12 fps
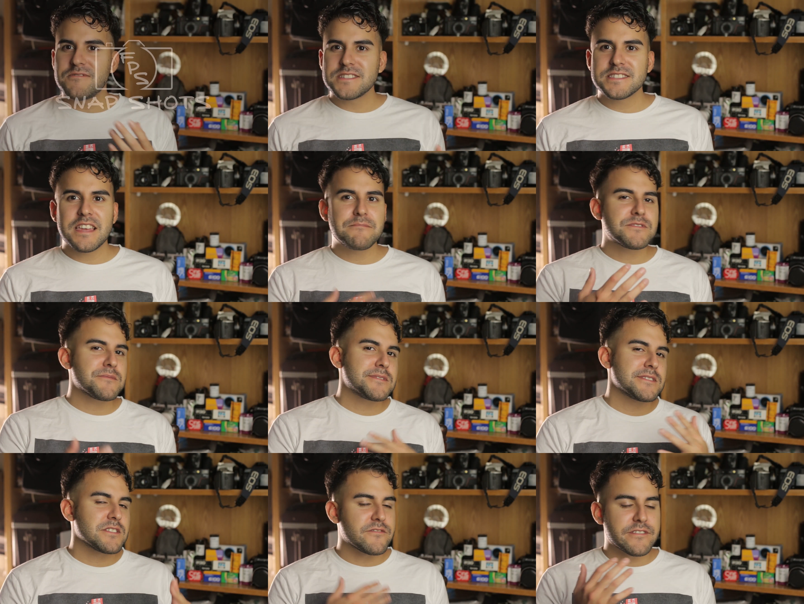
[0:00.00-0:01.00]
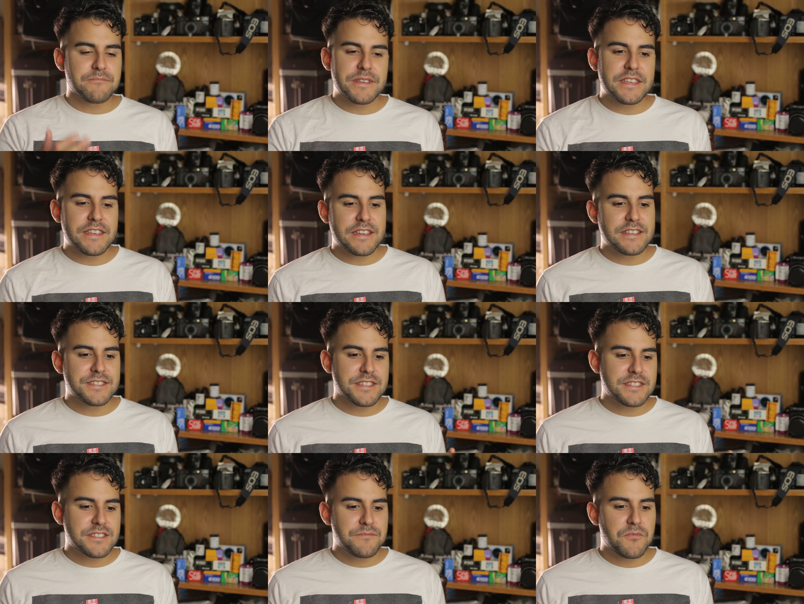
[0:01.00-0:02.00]
what Snapshots is going to be is
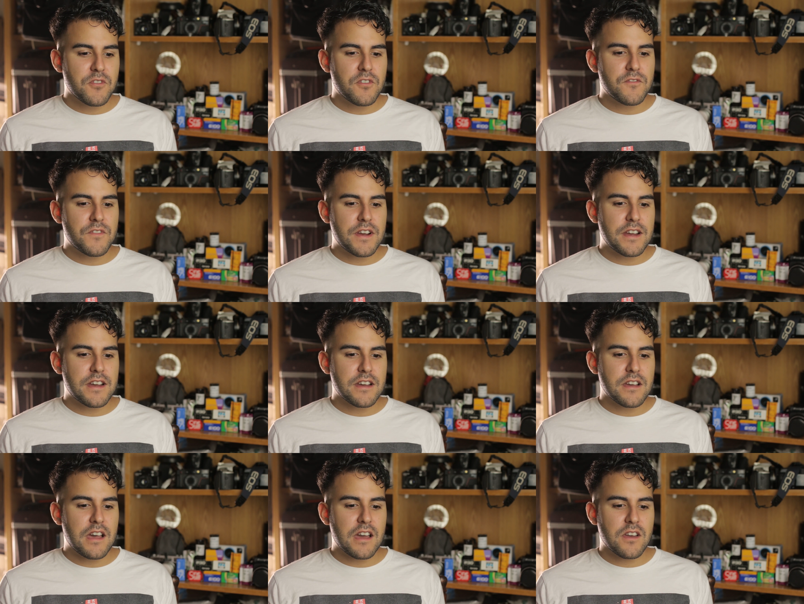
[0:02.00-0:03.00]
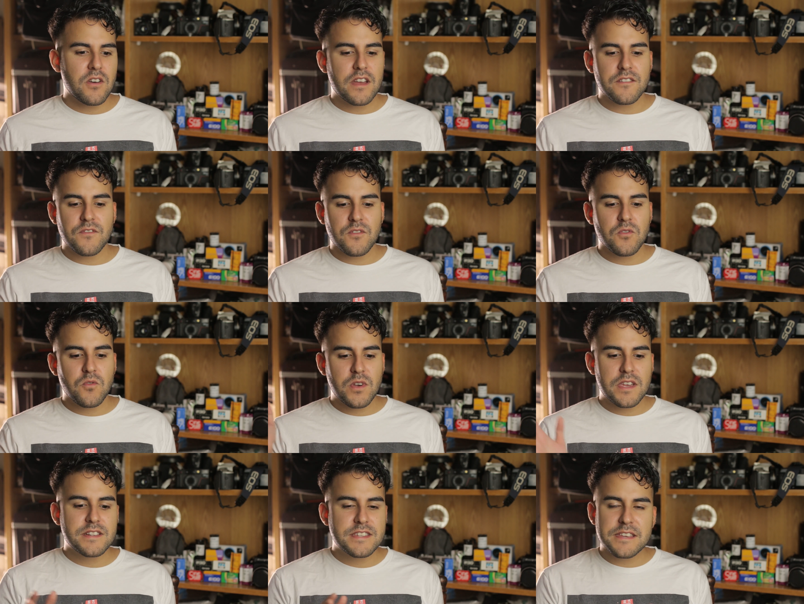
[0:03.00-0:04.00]
it's more of a, a kind of a
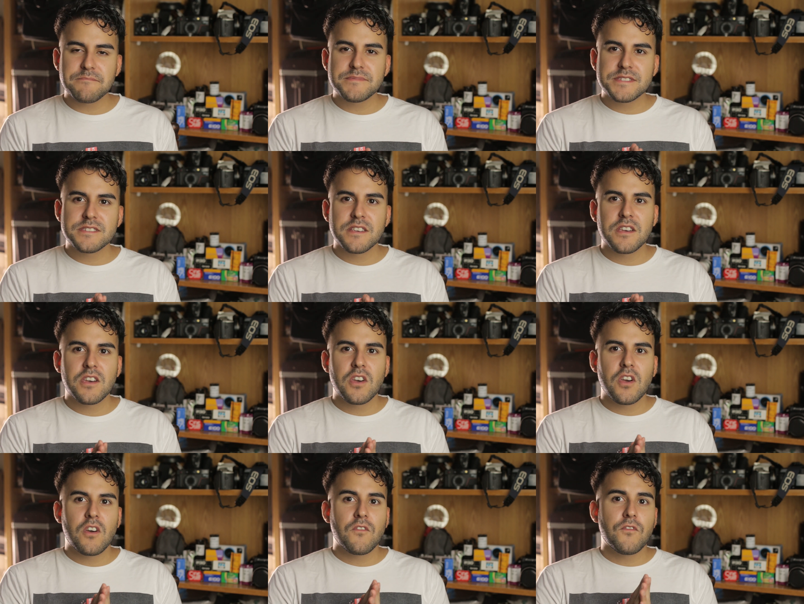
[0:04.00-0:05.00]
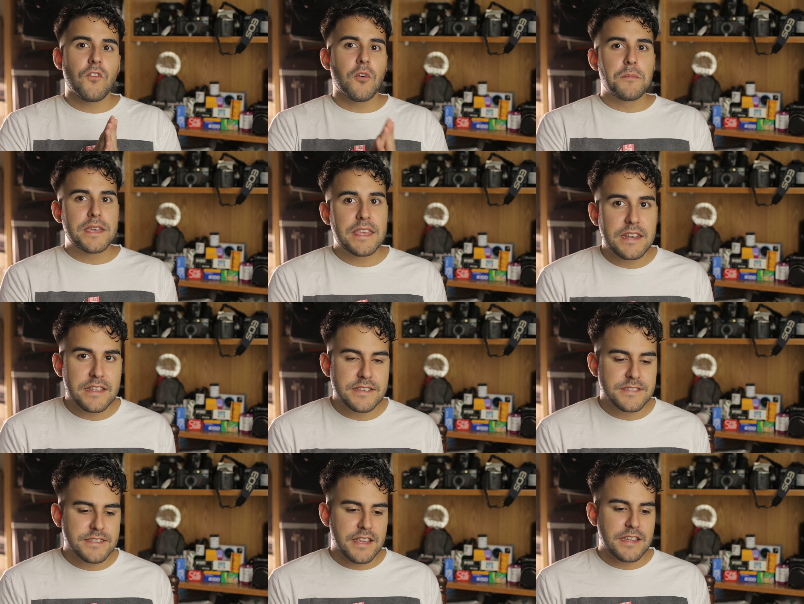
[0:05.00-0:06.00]
quick tips for beginners